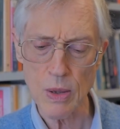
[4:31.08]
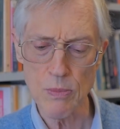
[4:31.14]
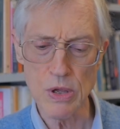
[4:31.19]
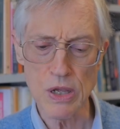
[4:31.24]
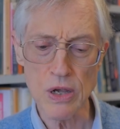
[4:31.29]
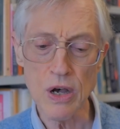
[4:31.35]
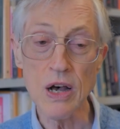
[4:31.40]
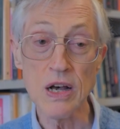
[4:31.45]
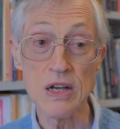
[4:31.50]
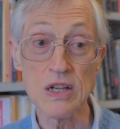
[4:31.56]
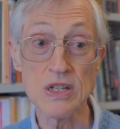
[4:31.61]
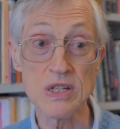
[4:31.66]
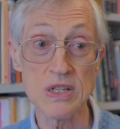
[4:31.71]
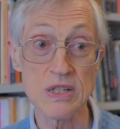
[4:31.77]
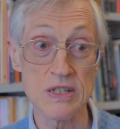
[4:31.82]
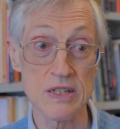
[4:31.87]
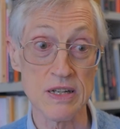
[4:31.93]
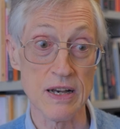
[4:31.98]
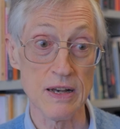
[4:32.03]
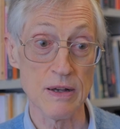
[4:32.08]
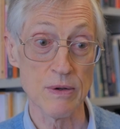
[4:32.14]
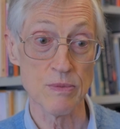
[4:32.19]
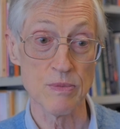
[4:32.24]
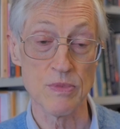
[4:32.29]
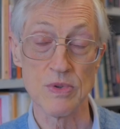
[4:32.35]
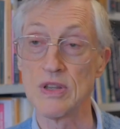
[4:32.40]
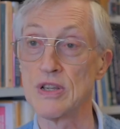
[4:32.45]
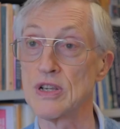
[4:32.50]
Because
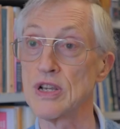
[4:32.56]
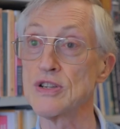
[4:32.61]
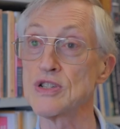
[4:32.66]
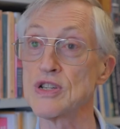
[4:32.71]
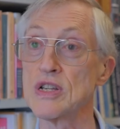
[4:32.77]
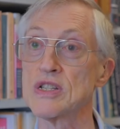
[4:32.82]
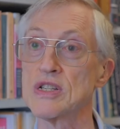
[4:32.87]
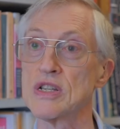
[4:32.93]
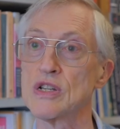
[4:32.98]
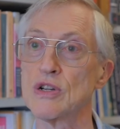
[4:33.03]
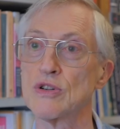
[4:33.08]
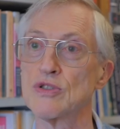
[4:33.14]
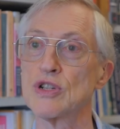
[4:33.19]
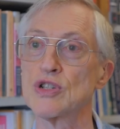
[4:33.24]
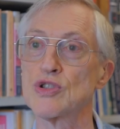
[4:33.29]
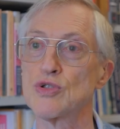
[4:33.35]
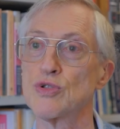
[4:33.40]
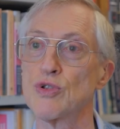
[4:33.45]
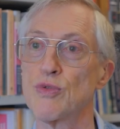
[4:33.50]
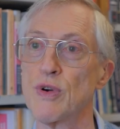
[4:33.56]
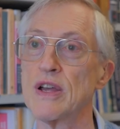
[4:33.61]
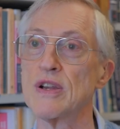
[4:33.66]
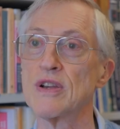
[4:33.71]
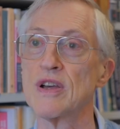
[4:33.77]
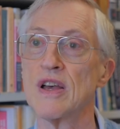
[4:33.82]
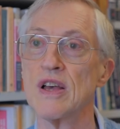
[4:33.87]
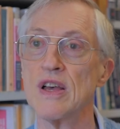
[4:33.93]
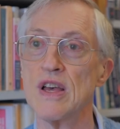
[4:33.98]
the distances are just too great.